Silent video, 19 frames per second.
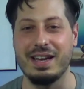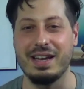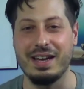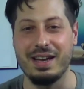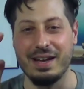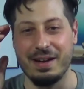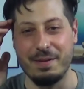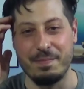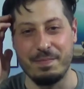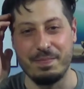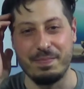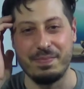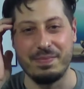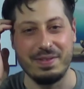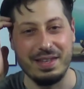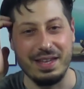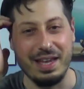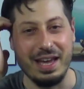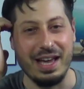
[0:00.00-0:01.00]

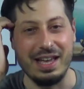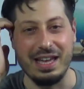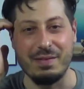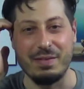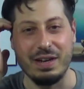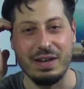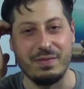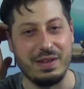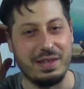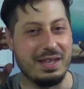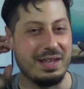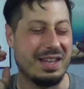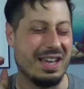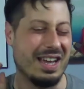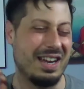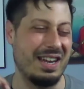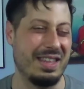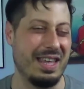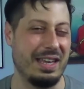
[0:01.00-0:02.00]
Yeah. Even if it did
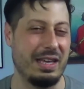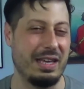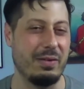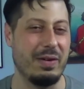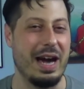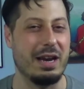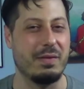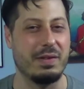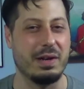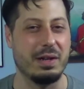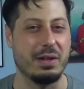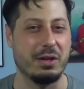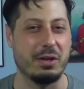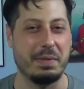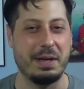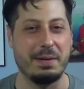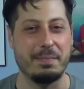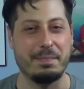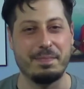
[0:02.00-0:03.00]
kind of take you out of it a little
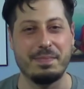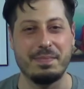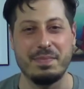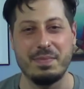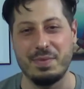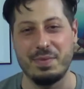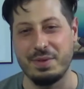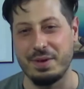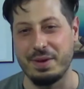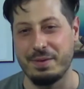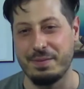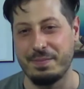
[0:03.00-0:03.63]
bit. So.